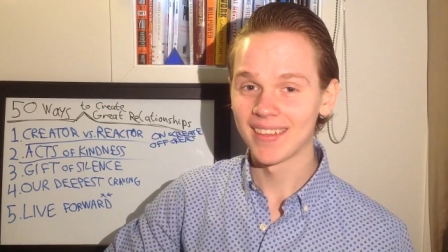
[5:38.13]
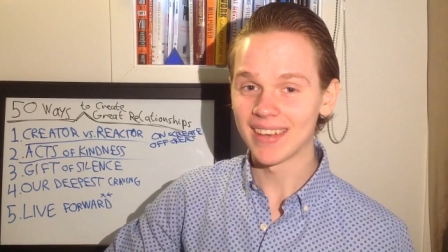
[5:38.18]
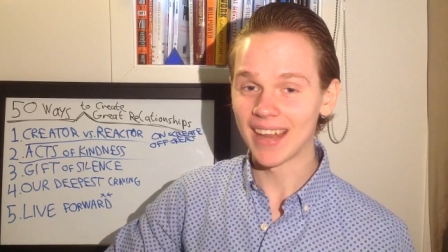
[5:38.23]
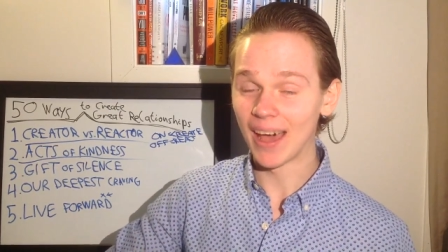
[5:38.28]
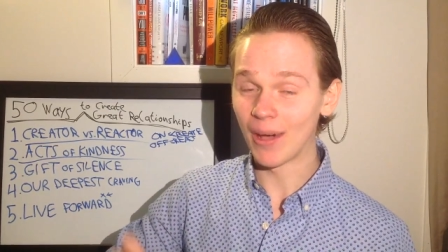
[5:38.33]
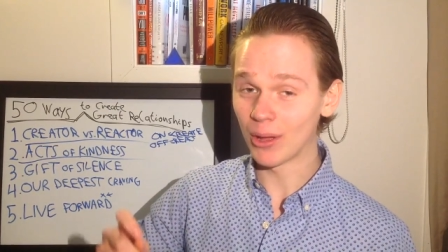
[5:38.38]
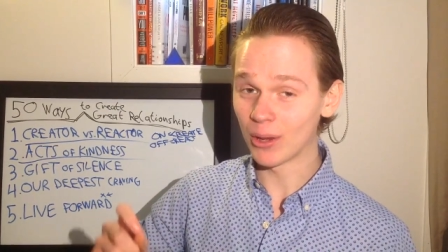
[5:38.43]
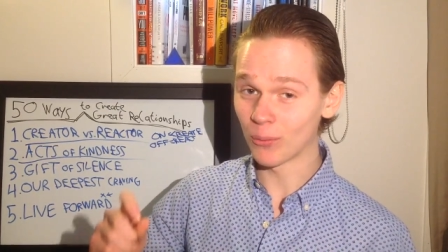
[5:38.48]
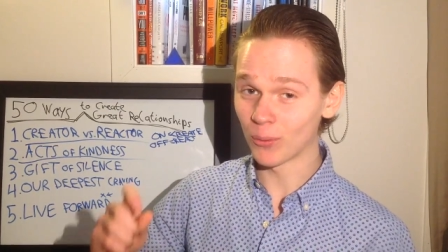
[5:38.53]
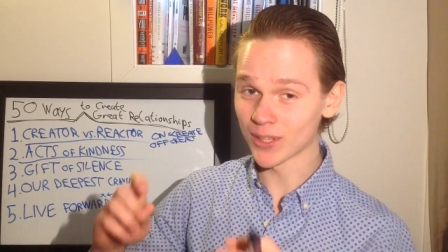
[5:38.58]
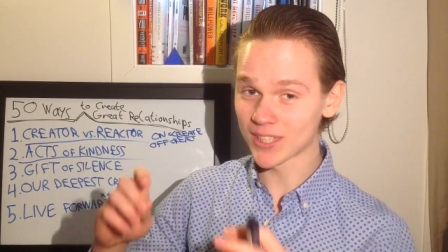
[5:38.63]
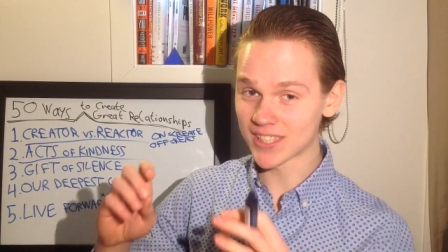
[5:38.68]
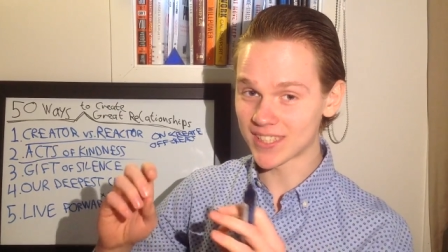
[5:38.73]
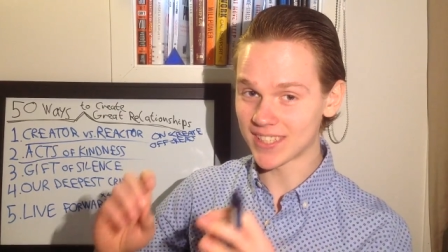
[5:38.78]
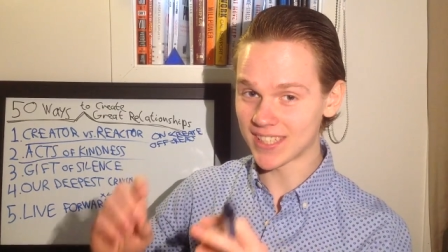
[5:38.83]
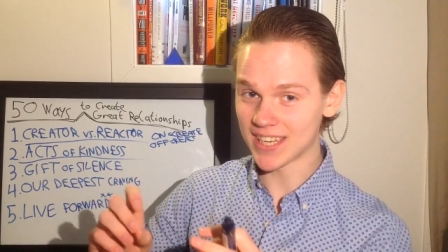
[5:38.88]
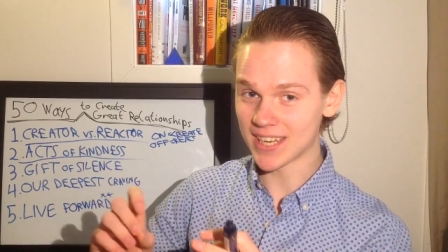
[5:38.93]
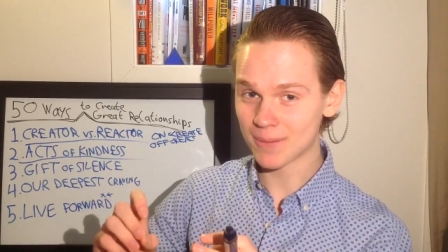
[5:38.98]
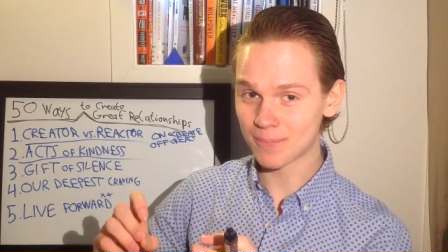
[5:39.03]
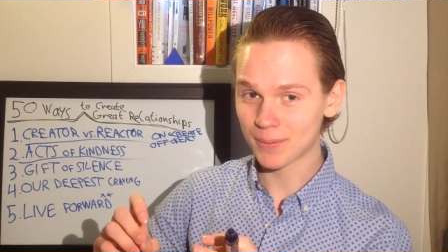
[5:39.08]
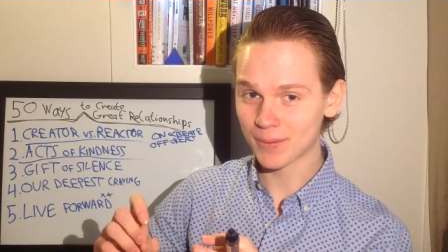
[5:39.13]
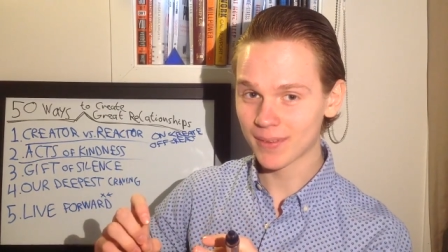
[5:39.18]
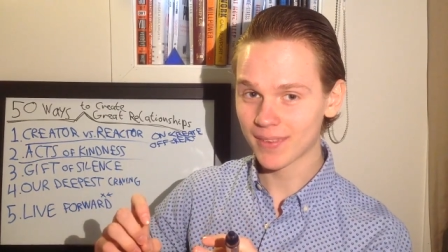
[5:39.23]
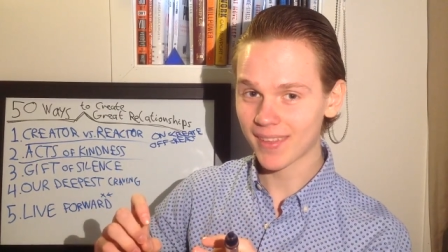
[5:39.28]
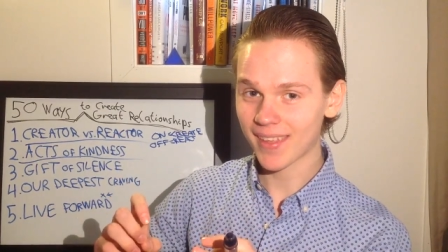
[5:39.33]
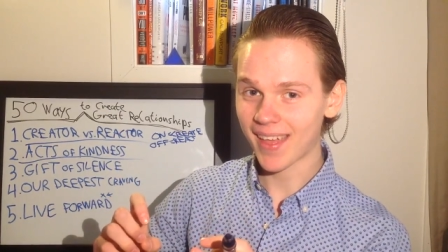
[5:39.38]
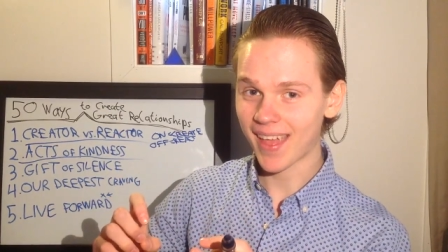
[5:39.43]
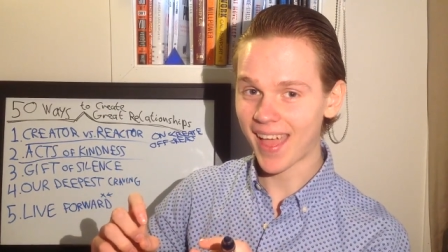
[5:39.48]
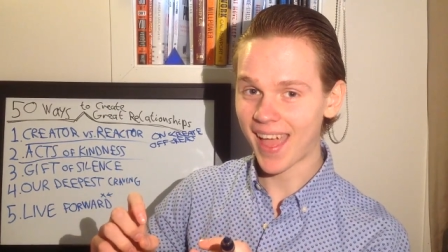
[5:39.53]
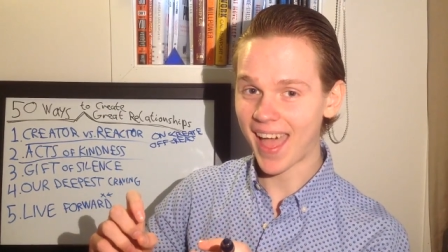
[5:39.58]
Now, it was cheap,
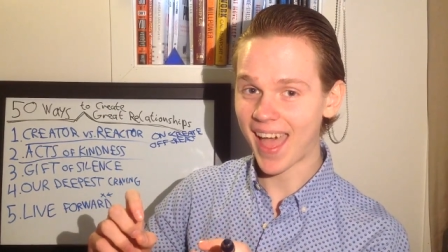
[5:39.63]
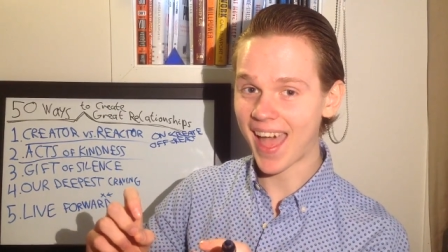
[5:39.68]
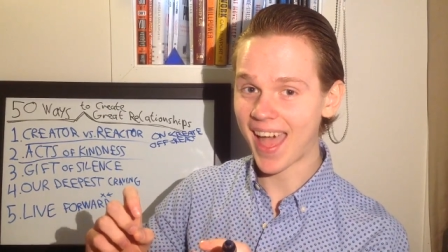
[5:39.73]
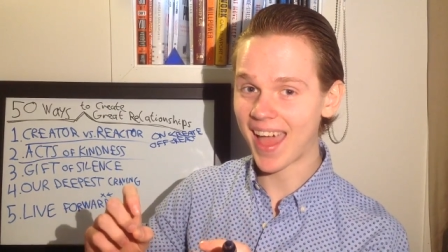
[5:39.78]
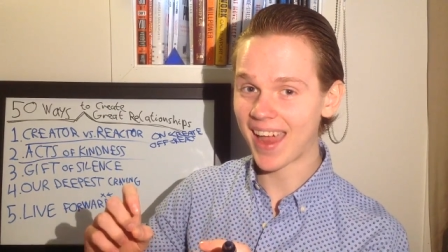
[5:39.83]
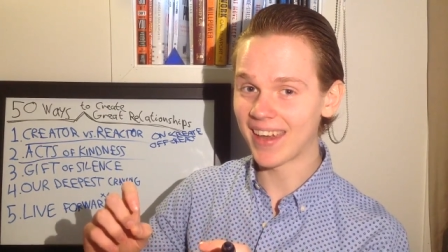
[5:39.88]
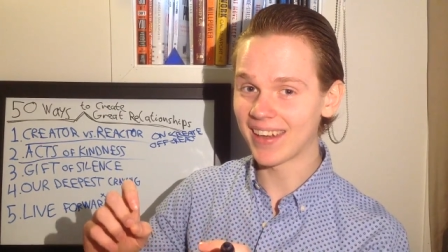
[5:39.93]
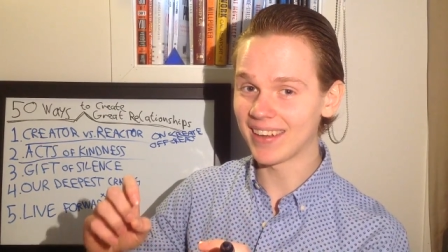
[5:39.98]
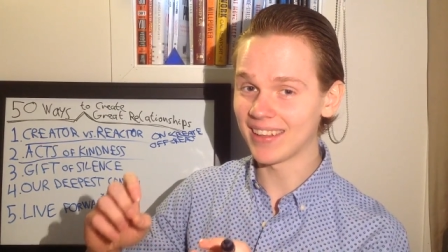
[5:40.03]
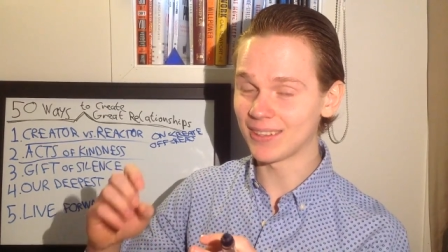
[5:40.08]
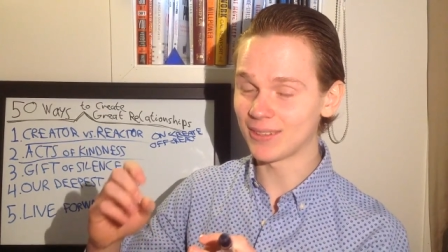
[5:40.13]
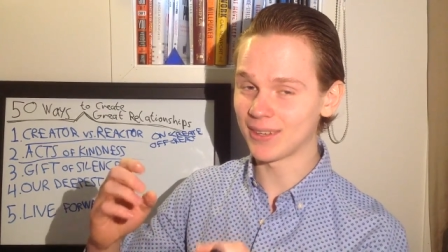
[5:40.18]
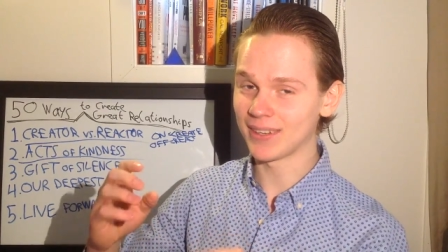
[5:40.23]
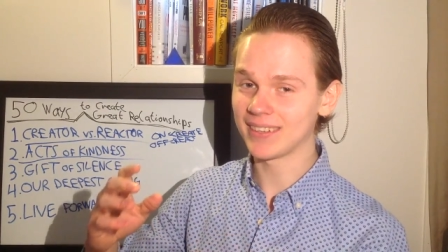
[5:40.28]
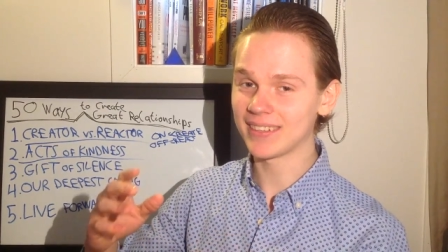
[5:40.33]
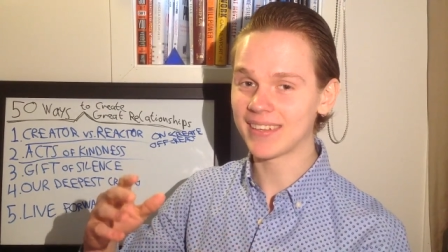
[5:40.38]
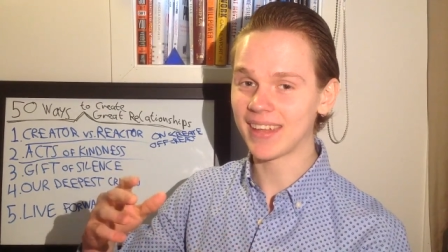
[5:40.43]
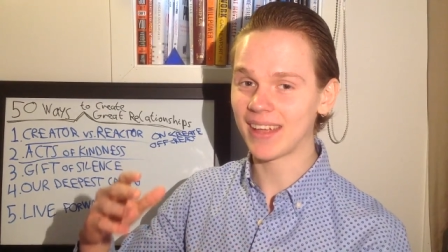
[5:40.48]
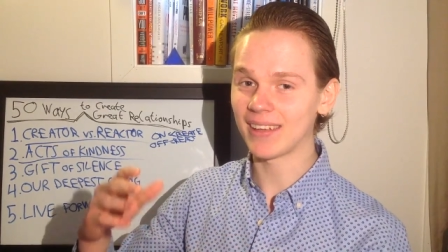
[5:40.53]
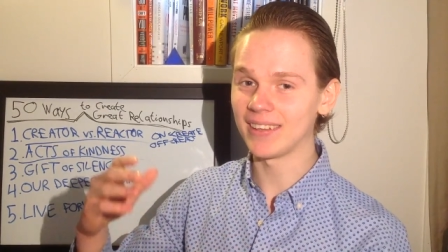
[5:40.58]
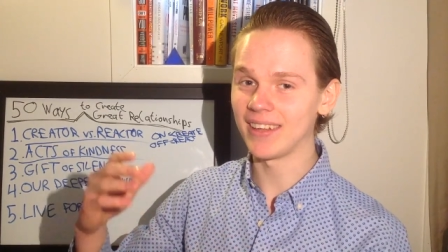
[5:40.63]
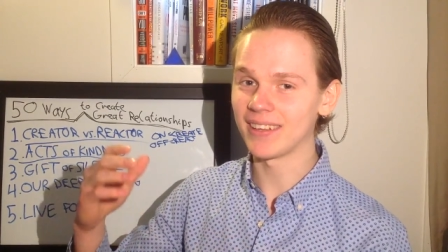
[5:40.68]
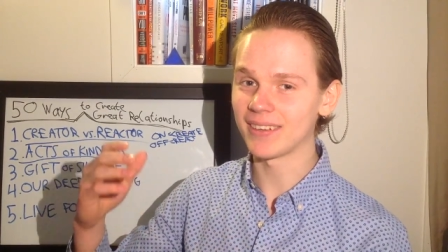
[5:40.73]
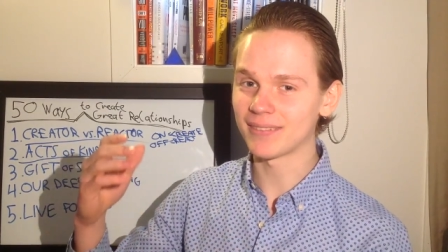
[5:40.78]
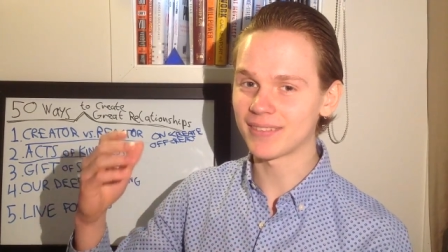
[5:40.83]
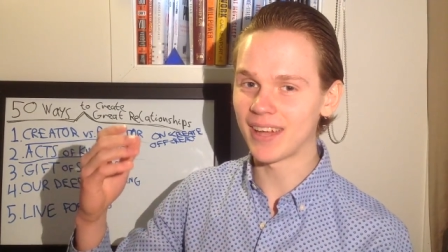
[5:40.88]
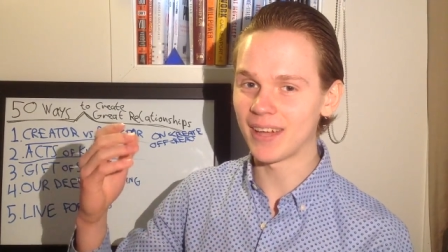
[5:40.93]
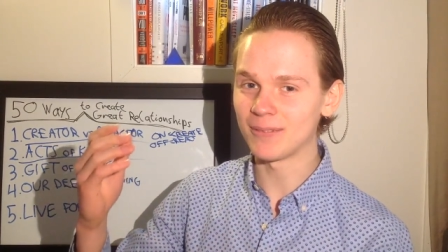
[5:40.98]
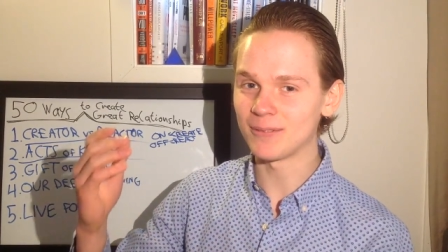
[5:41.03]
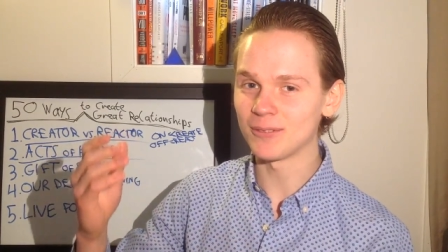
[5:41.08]
and it didn't take a lot
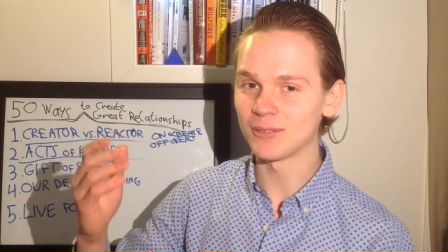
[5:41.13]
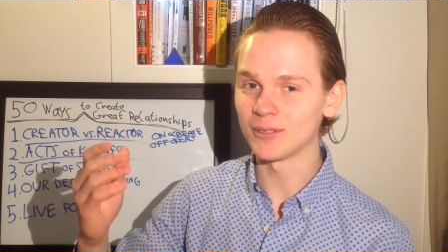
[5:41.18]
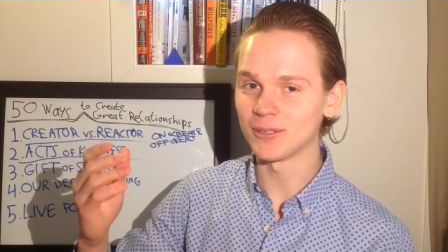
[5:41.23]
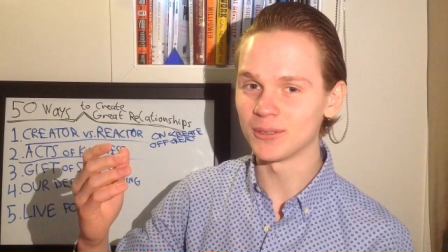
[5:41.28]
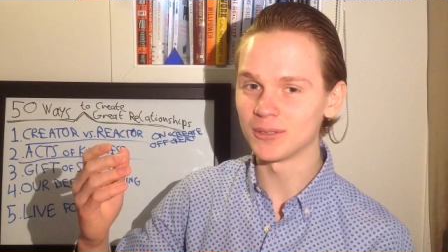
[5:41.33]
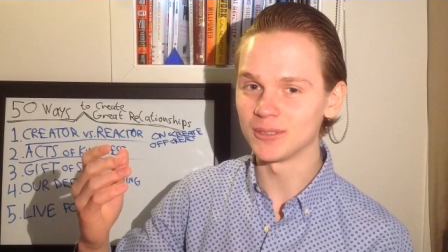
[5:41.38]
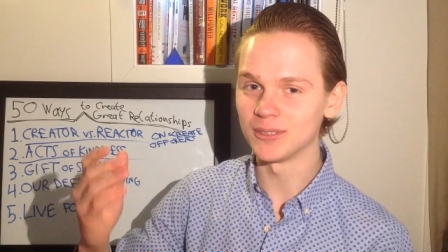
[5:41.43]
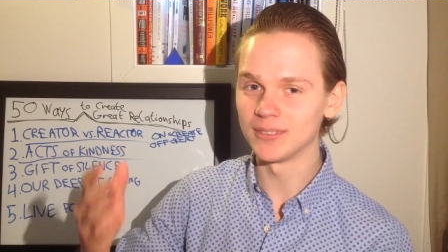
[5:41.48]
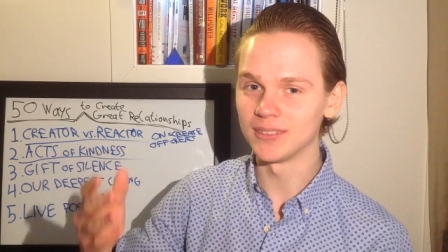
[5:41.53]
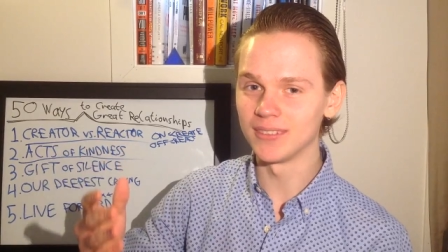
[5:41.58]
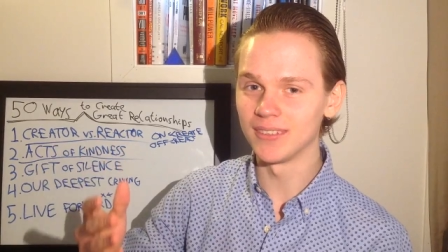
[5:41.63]
of time to